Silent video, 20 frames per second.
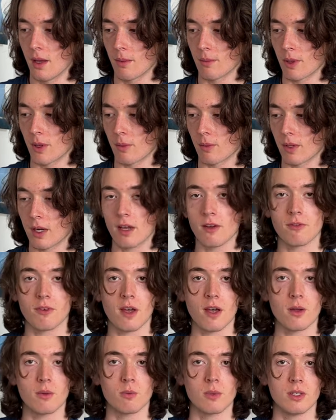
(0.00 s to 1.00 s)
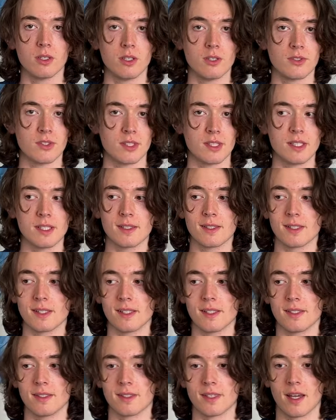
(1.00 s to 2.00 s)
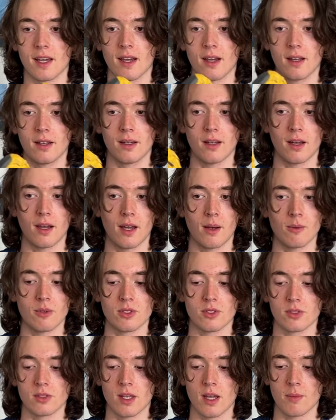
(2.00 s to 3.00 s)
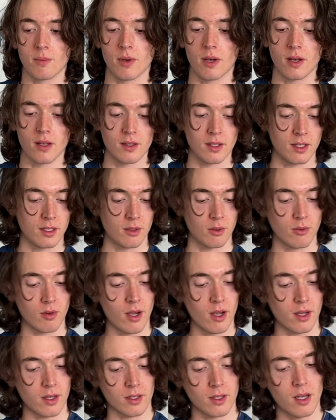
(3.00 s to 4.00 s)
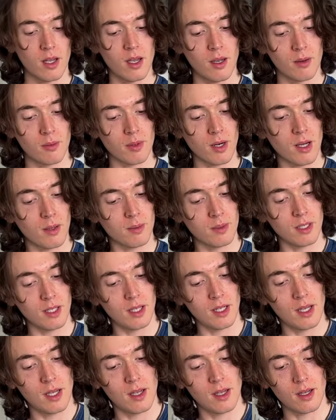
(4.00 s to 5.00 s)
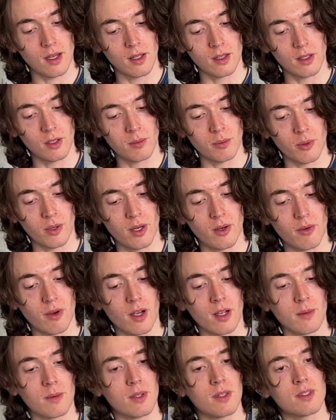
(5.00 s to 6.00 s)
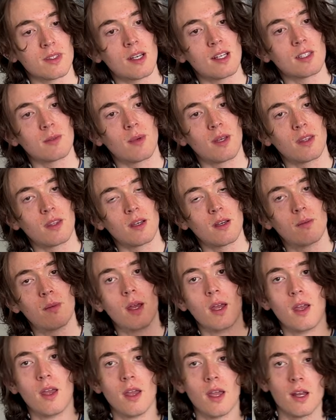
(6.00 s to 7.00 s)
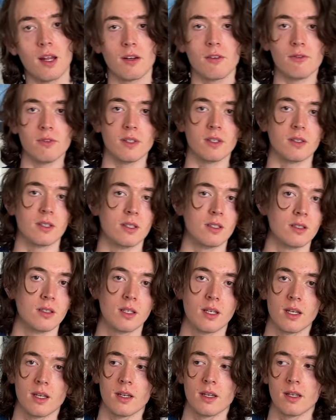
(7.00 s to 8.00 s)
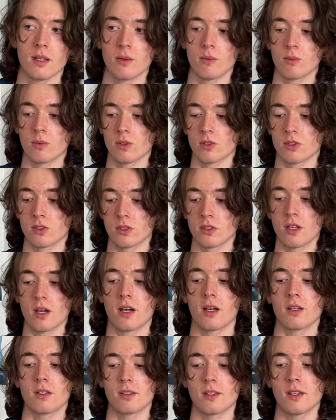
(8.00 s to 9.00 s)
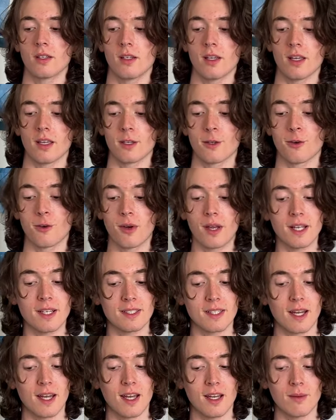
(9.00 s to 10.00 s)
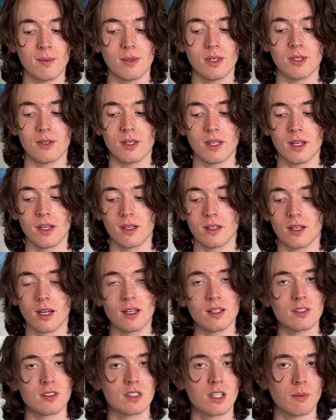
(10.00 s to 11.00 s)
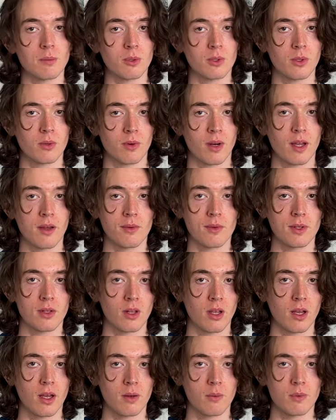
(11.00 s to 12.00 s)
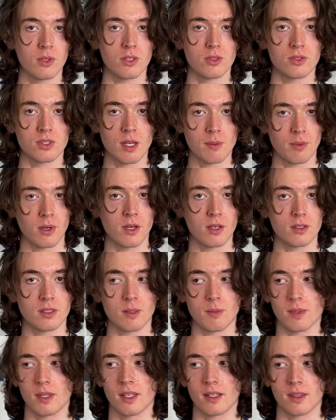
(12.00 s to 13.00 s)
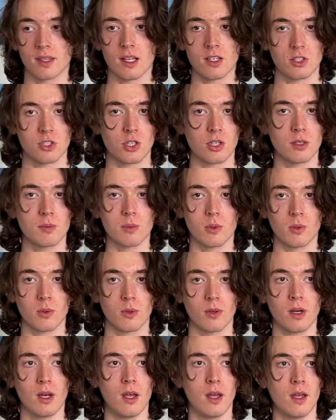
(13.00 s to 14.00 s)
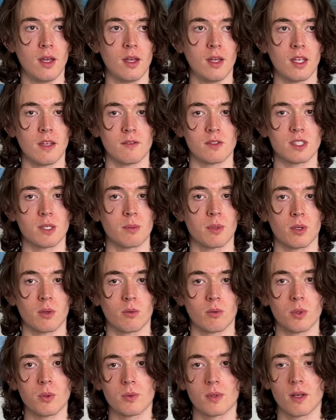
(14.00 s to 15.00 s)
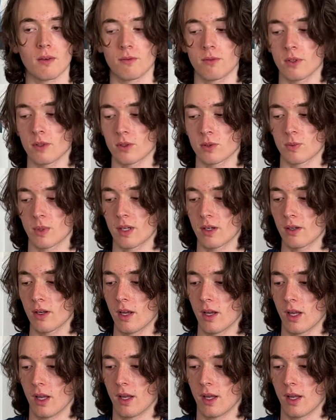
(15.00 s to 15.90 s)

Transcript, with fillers: But what I found when using this is that I would step on like a rock, probably a little pointy rock about the size of my thumb, and I'd feel it. And it was not a great time. And you get kind of stumbled around a lot when you step on something like that sharp or you know, step on a root that feels weird.